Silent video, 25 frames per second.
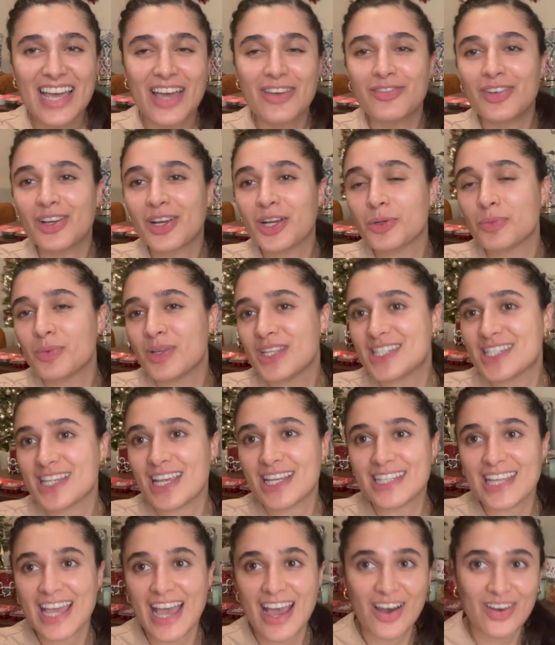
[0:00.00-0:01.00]
I figured we'd
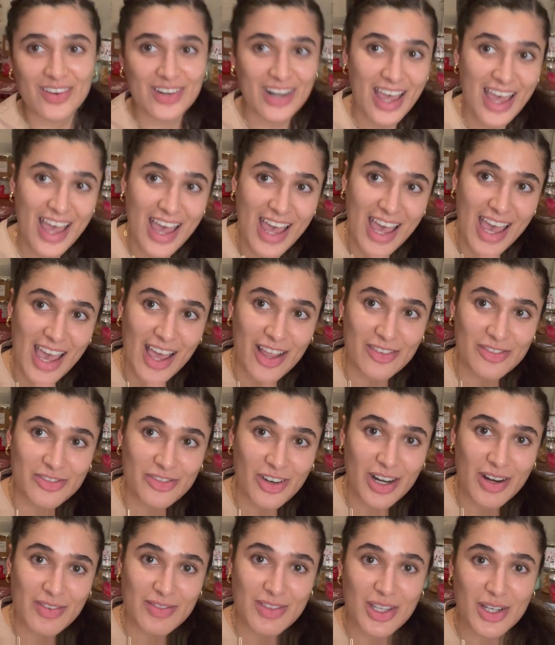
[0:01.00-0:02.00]
sit down in
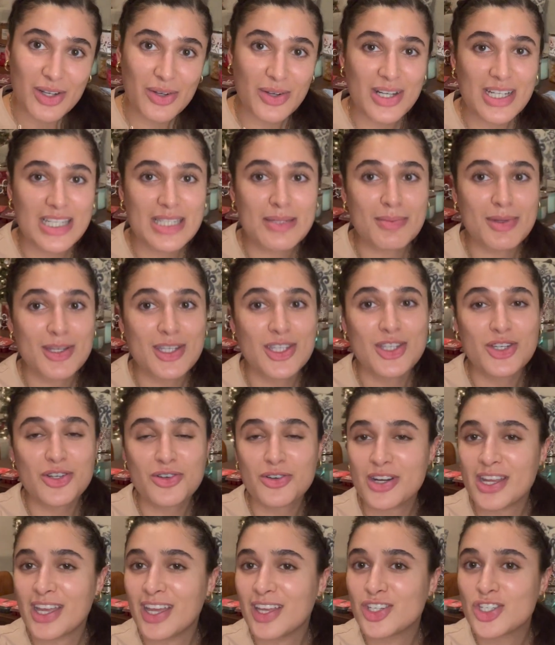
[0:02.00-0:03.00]
front of the Christmas
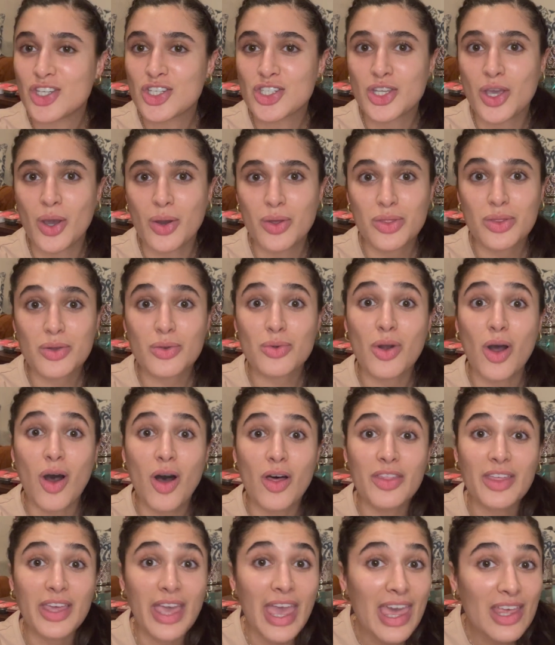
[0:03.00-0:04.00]
tree and just go through
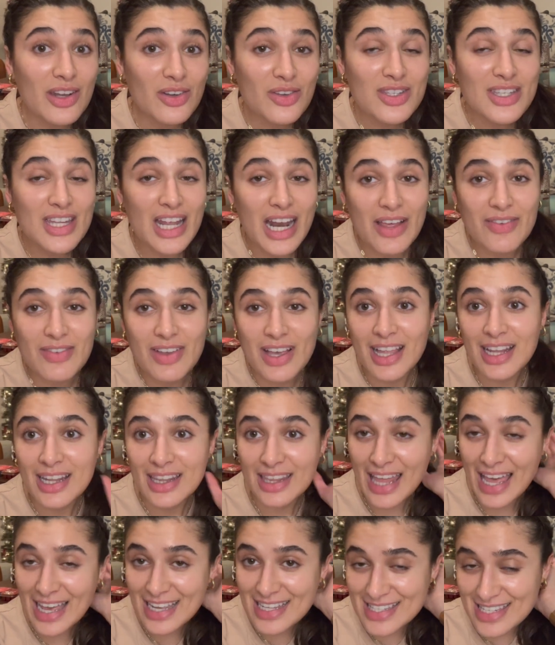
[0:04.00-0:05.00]
all the candles that I've
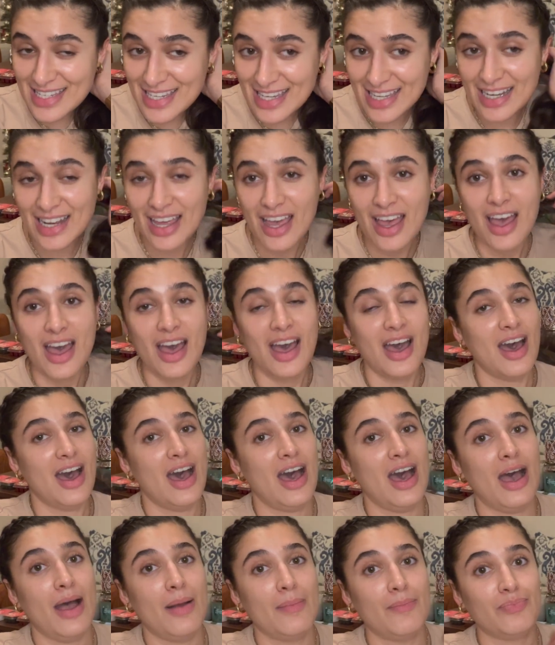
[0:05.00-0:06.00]
collected
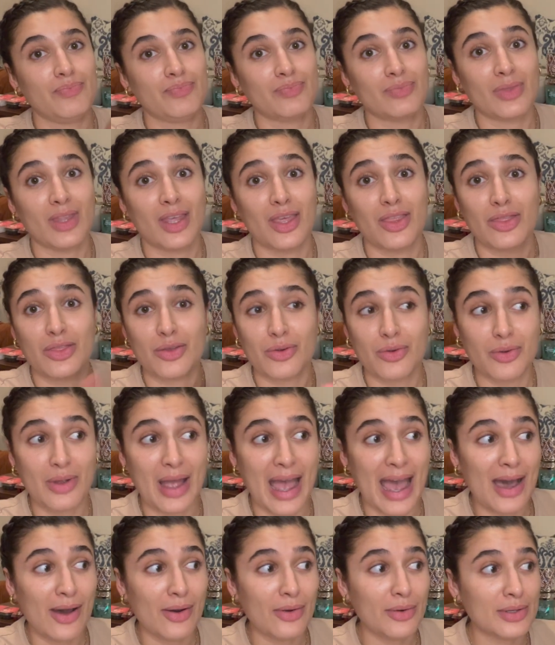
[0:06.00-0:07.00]
um,
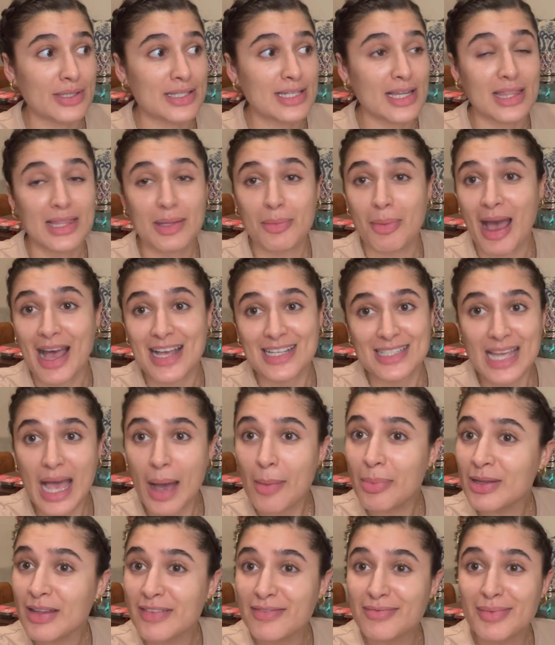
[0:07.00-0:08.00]
throughout the past
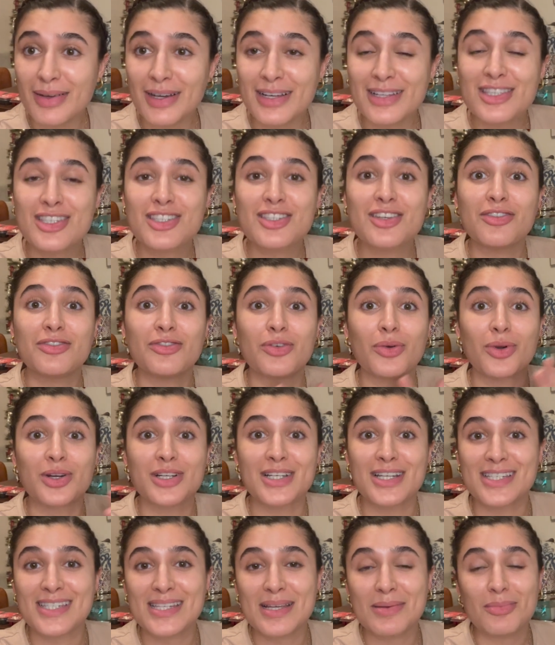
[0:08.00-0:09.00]
couple of months for
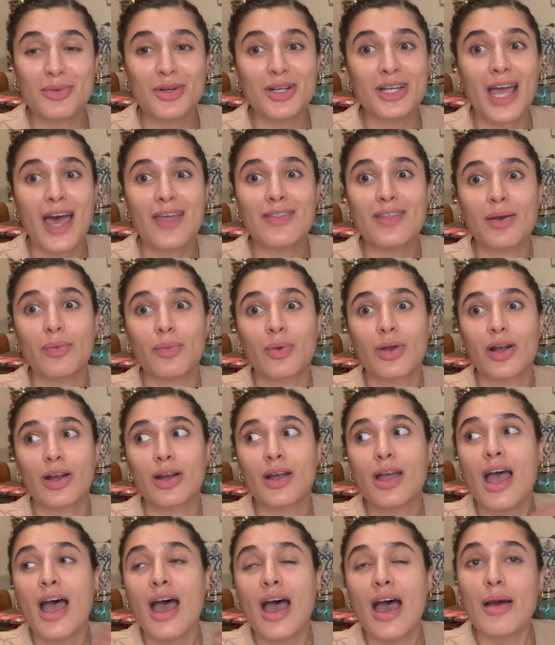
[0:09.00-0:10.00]
December. Now that
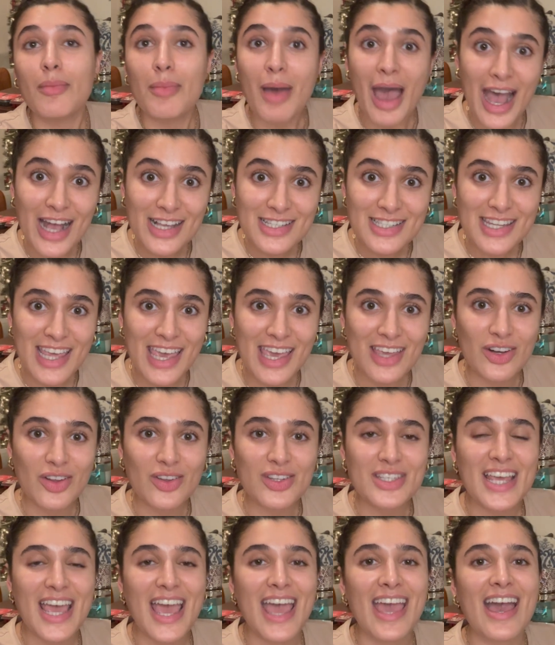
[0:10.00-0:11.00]
we're past candle
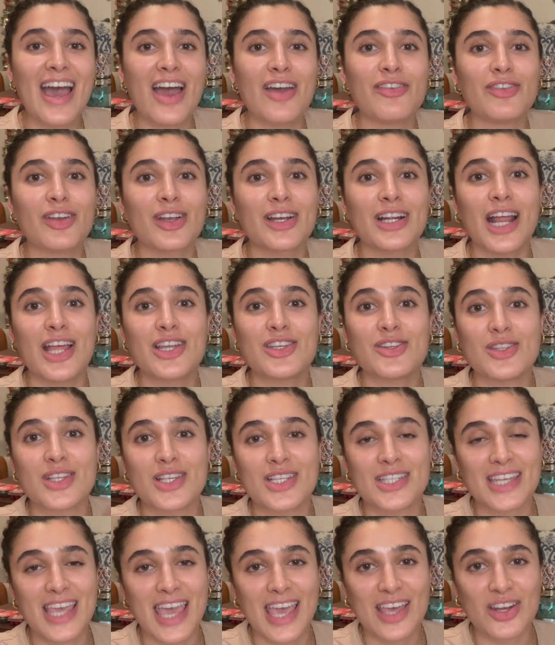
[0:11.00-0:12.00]
day, I figured I'd do
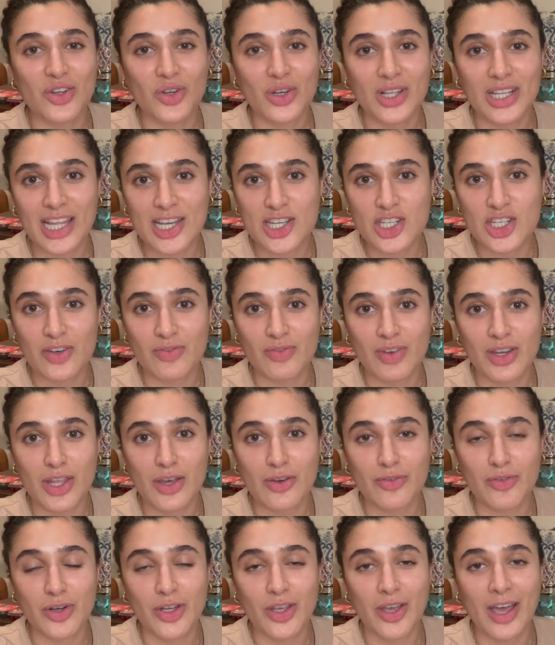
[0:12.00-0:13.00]
this candle collection
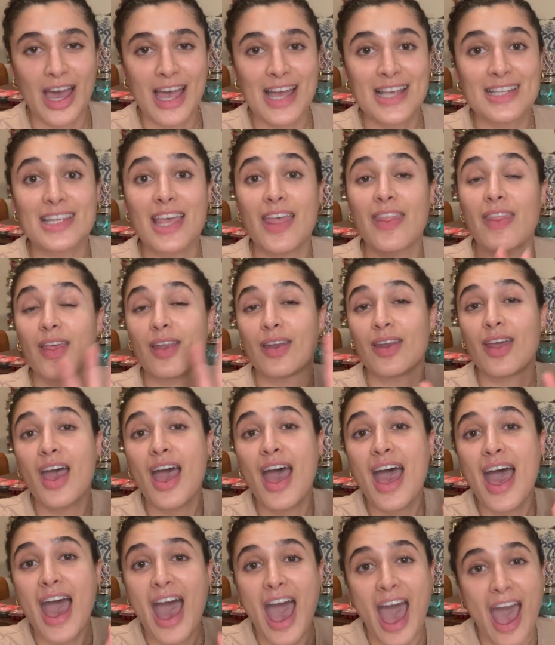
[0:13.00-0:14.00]
video for you guys. And then
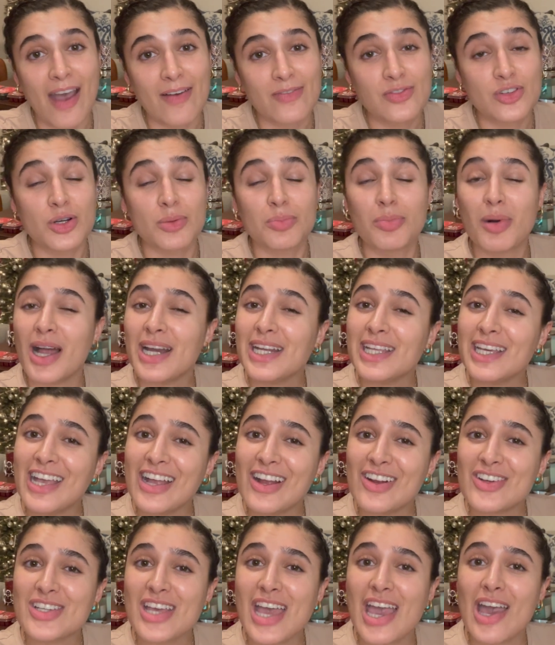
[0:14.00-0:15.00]
after body
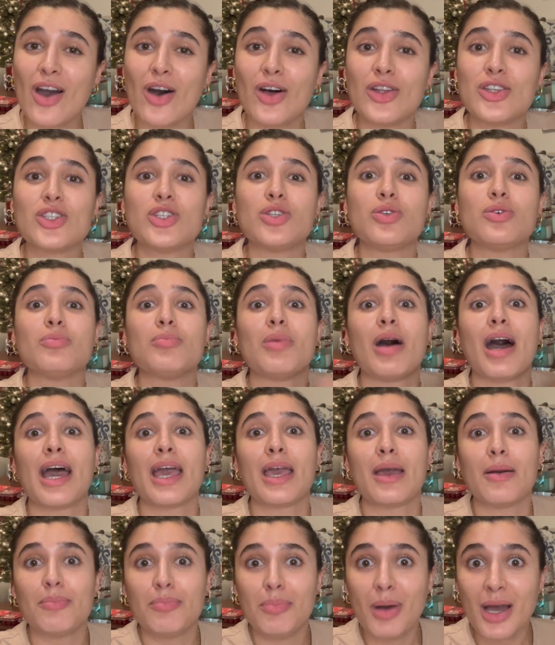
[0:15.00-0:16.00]
care day, I'll do
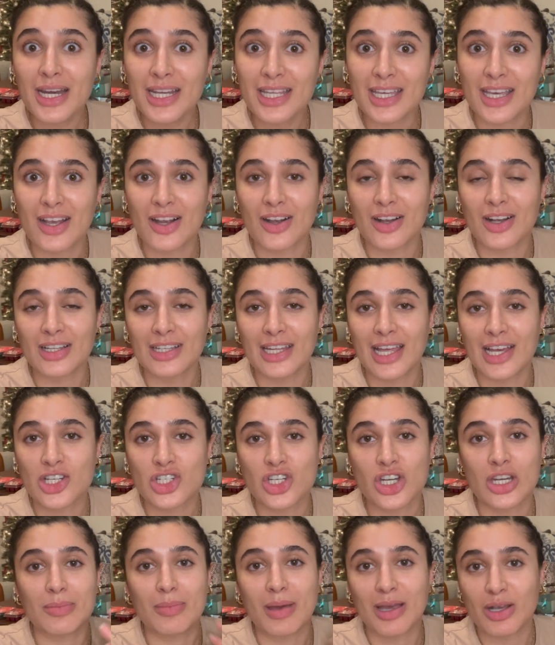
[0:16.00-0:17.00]
my body care
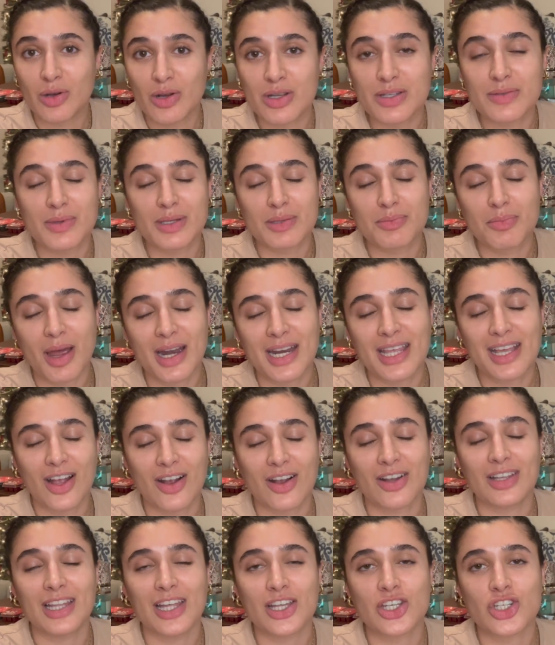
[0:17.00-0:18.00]
collection, my Christmas body care
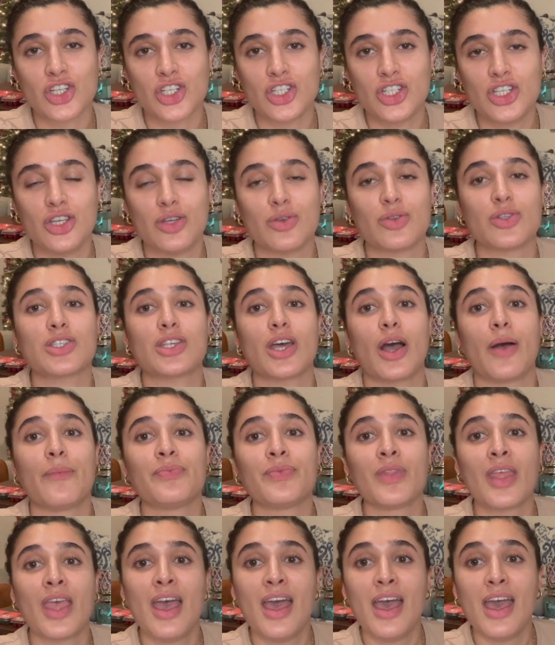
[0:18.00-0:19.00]
collection too. So
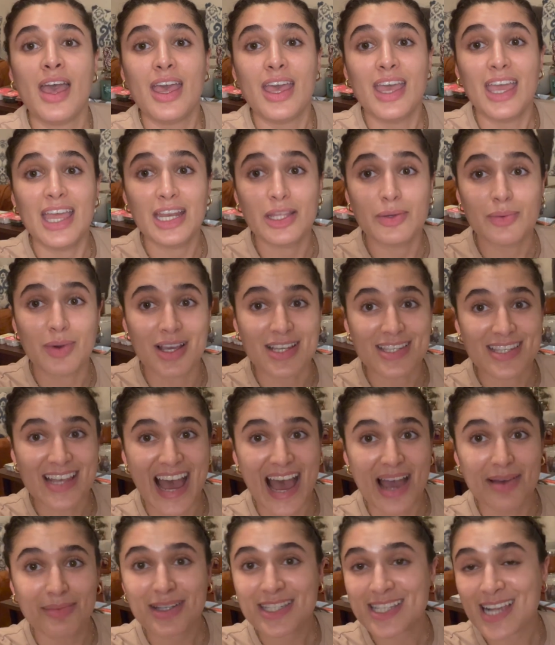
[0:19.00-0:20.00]
anyways,
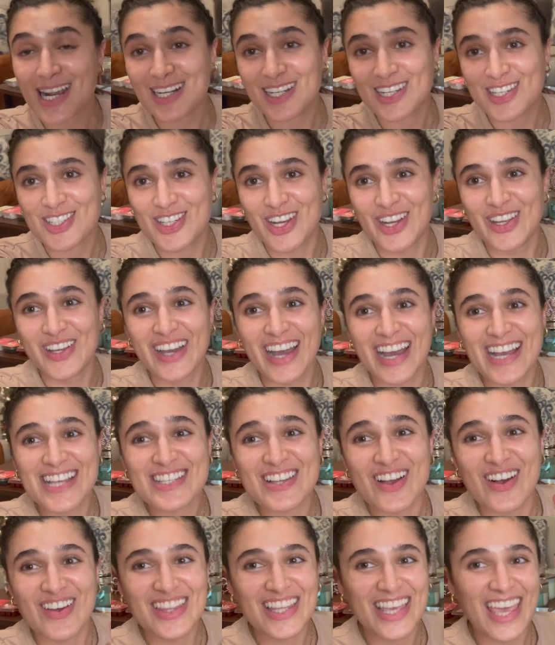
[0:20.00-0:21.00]
I'm excited to show you guys
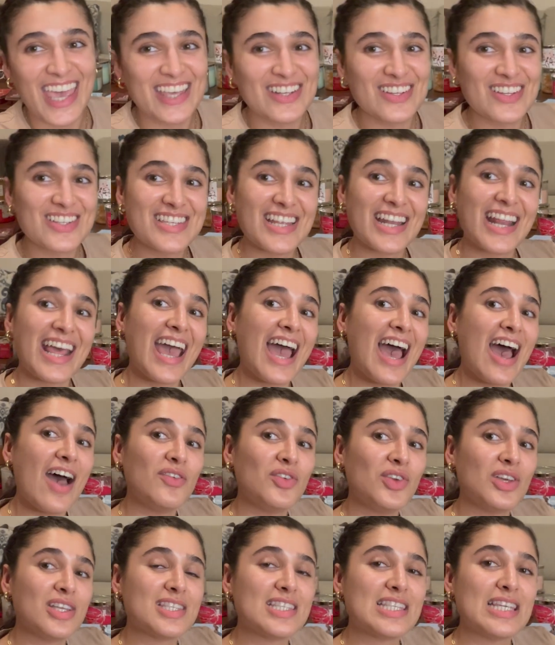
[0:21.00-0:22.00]
all the candles that I
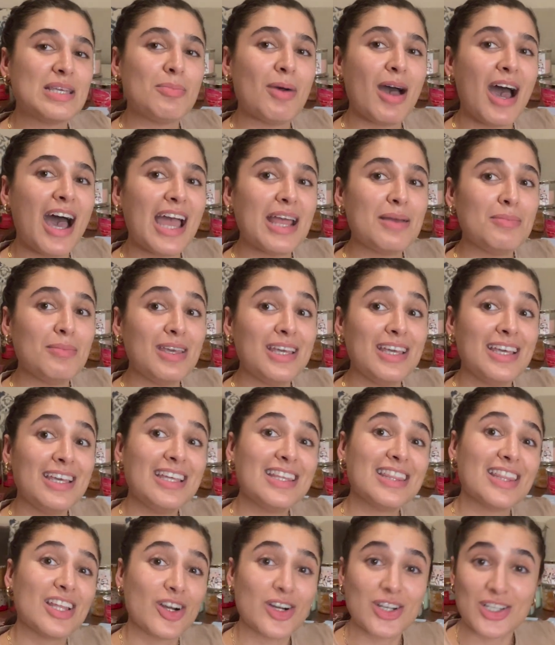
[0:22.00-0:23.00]
have. You can see behind
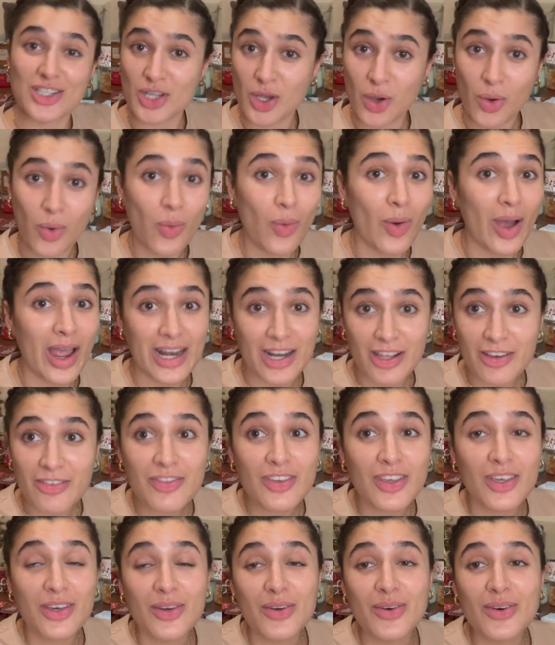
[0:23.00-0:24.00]
me, there's quite a
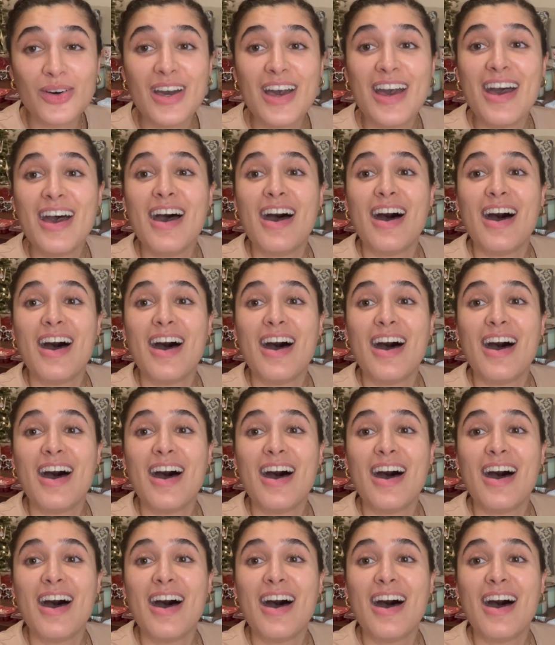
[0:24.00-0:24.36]
few.